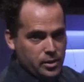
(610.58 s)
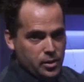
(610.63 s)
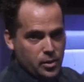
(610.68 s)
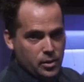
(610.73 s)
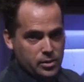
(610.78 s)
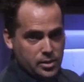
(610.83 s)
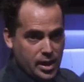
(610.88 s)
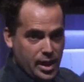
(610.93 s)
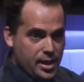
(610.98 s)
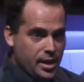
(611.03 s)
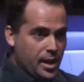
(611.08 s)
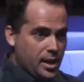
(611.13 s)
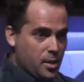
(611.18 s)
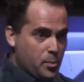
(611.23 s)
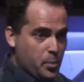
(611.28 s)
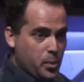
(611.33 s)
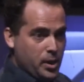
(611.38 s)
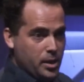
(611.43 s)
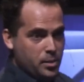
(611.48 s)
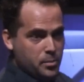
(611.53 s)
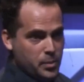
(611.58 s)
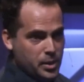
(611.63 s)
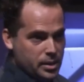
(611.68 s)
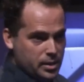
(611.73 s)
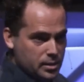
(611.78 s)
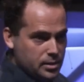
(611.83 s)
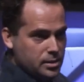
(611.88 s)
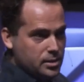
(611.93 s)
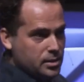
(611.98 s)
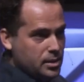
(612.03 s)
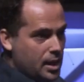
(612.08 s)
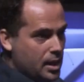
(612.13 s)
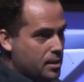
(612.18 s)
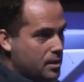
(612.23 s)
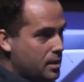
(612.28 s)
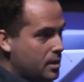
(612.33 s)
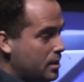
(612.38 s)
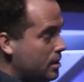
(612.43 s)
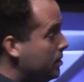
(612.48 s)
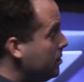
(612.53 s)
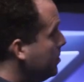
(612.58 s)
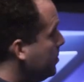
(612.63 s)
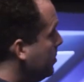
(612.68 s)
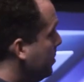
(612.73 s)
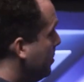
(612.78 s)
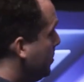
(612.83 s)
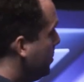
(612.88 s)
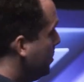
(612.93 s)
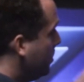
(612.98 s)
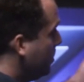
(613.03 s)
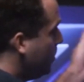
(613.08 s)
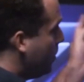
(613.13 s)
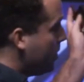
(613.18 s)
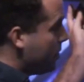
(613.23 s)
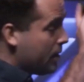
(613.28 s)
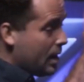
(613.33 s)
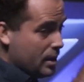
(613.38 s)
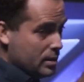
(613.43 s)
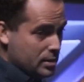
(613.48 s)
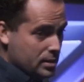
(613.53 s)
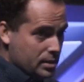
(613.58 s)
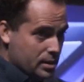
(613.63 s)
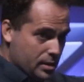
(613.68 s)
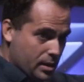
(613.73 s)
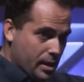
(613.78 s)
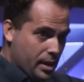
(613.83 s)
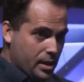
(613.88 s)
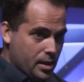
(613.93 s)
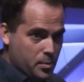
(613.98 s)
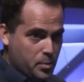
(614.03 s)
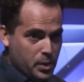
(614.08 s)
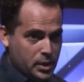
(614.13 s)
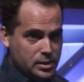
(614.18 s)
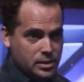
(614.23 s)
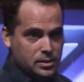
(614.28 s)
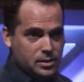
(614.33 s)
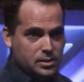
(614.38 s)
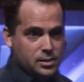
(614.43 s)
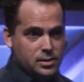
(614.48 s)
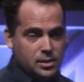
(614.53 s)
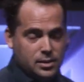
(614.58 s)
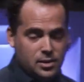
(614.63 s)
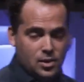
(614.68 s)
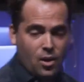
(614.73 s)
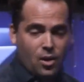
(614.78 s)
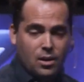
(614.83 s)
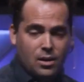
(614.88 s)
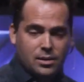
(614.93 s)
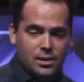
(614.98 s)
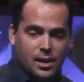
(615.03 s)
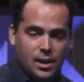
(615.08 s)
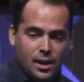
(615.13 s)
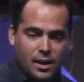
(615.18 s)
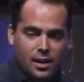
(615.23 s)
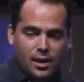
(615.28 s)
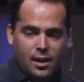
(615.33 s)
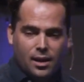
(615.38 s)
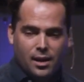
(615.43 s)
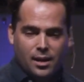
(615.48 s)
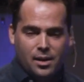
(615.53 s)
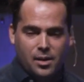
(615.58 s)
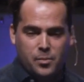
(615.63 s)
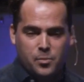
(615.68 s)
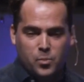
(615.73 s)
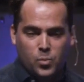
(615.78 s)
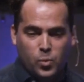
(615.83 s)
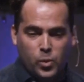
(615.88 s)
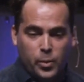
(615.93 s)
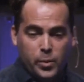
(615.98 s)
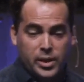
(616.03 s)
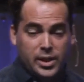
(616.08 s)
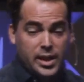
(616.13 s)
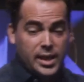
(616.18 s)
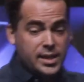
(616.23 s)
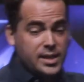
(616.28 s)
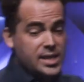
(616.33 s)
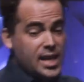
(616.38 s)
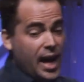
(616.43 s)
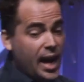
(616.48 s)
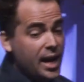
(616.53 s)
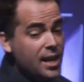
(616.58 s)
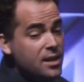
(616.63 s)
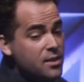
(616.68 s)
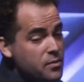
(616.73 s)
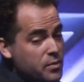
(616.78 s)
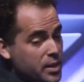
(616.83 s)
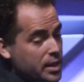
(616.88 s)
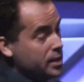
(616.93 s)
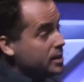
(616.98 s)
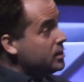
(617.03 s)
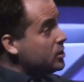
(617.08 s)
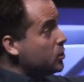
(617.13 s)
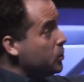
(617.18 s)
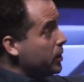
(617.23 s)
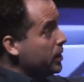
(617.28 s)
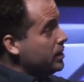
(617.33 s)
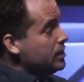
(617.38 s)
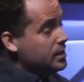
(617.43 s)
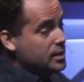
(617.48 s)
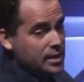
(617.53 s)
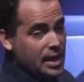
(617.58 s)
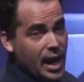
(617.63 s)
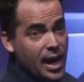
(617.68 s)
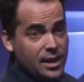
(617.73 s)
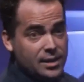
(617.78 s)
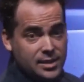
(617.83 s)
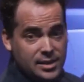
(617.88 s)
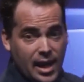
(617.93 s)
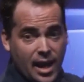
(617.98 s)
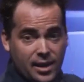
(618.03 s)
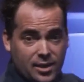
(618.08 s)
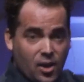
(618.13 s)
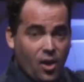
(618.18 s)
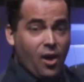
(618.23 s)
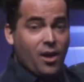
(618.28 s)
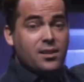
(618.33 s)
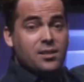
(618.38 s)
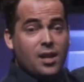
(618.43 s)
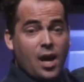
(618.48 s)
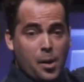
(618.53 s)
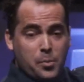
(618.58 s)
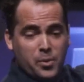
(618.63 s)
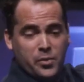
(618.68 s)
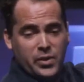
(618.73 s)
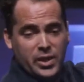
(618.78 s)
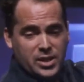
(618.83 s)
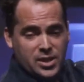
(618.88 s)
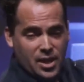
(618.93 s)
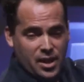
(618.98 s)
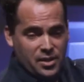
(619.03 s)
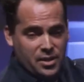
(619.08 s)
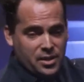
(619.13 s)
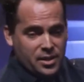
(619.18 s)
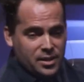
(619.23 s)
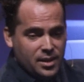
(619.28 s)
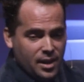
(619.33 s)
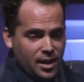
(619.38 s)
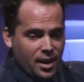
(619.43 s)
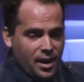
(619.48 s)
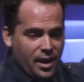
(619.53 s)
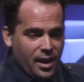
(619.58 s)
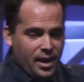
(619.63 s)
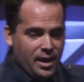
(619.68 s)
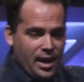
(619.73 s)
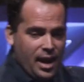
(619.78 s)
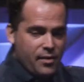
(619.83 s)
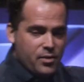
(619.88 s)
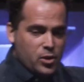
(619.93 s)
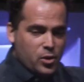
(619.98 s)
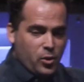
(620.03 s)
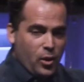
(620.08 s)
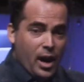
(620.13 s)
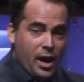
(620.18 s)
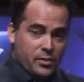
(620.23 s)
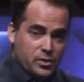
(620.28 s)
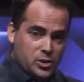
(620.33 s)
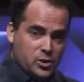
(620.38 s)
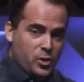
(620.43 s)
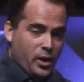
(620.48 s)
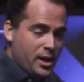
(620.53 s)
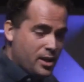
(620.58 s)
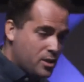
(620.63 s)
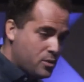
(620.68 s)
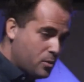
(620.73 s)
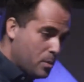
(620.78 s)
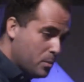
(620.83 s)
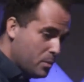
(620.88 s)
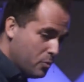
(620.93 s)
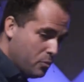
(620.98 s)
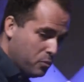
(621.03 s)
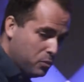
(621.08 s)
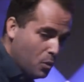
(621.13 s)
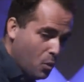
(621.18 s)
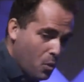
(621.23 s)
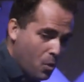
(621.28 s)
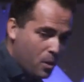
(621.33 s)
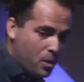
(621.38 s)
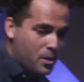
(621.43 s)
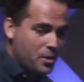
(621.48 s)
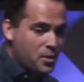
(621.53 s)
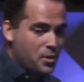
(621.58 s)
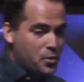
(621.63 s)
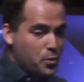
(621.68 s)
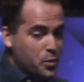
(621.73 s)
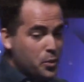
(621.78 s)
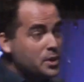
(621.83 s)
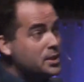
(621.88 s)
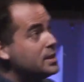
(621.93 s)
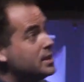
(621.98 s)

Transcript: you know, 1080p means 10, uh, 1,080 pixels tall. Um, we would need 10 of these screens stacked on top of each other and have the graph stretch floor through the